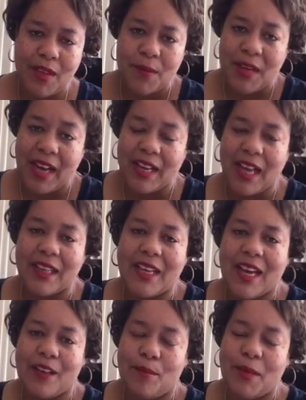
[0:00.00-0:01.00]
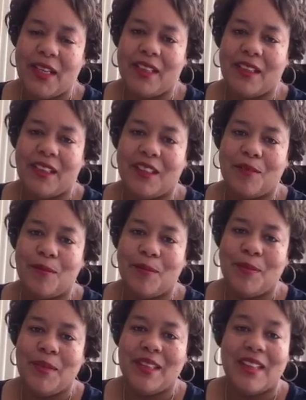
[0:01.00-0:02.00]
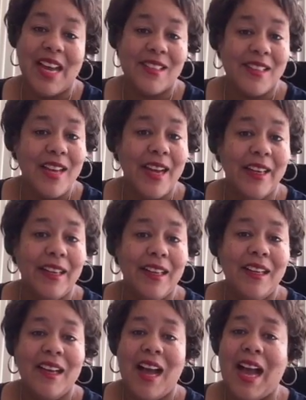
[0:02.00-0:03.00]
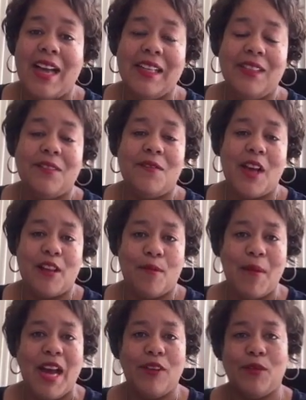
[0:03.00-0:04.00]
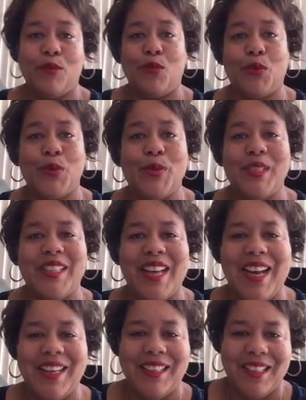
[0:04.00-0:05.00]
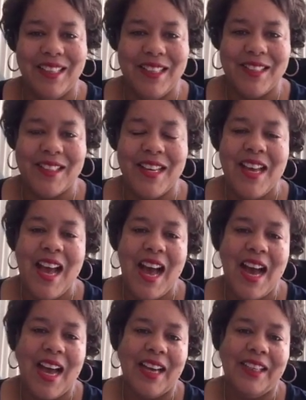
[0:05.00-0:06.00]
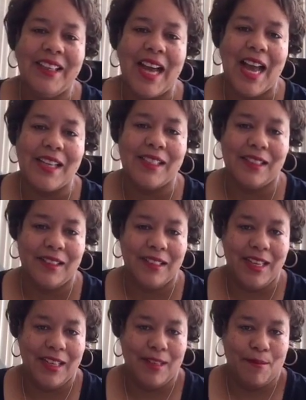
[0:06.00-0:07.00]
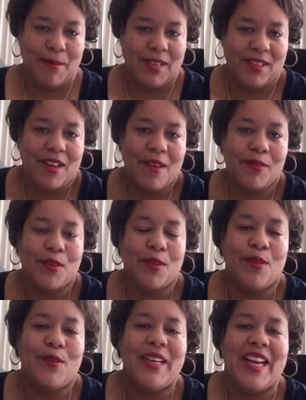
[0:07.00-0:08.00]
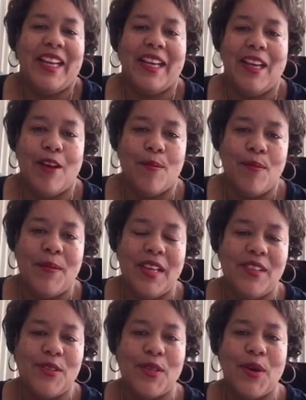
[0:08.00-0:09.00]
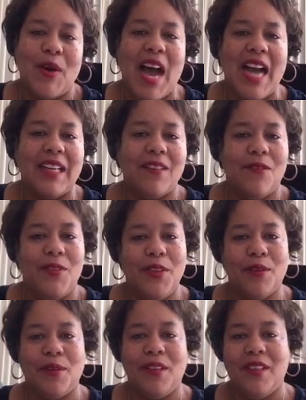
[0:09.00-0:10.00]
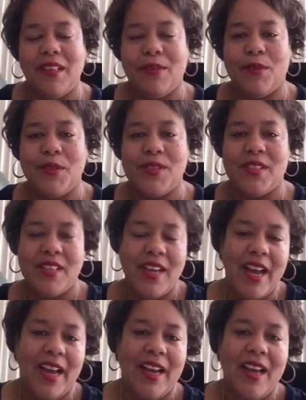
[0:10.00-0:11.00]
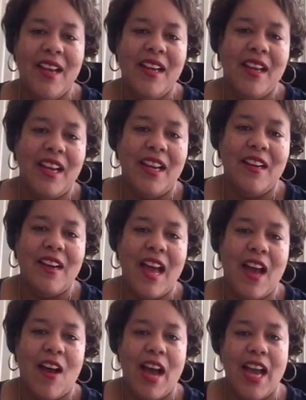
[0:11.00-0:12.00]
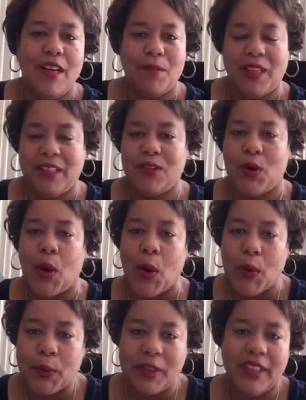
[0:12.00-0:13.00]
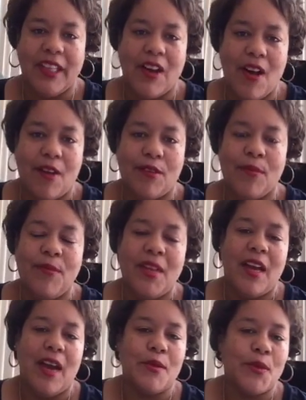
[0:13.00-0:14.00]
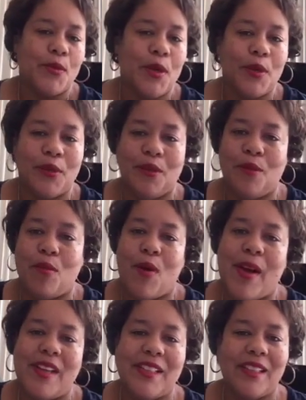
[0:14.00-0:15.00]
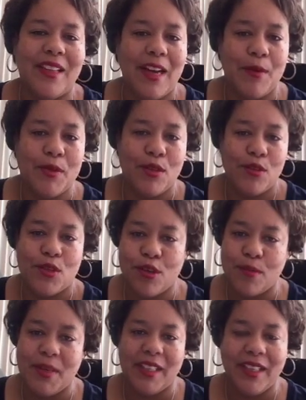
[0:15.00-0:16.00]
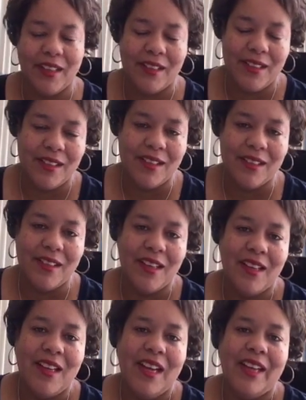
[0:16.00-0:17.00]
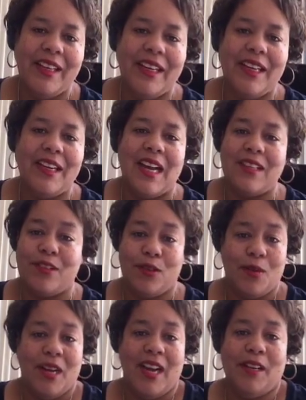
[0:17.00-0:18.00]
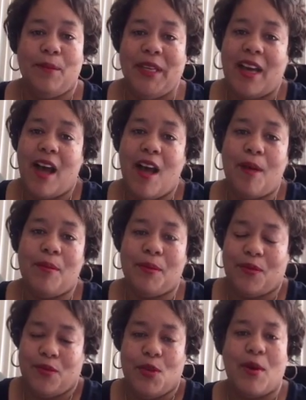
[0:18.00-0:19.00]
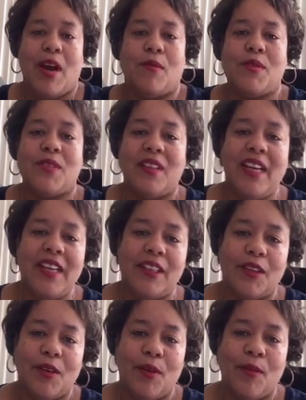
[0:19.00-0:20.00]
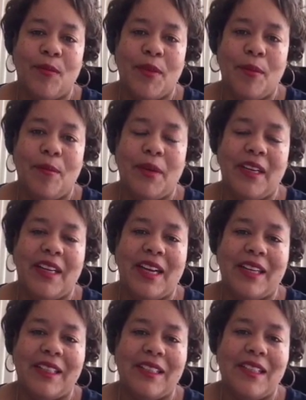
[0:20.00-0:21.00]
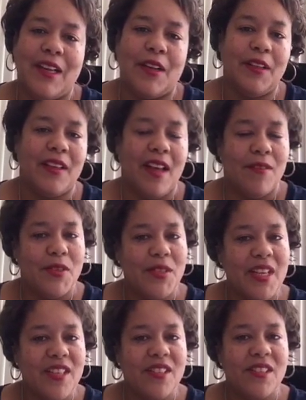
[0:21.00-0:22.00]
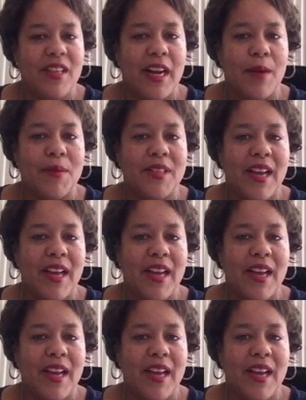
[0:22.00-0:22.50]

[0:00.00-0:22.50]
But I got to admit, last night, I didn't even follow my own rules and guidelines. I actually stayed up myself till 3 a.m. And so I can feel the difference today in how I am like totally off. I was working on a project that I was determined to get done, and I still had to be up a few hours later. But I could tell in conversations that I was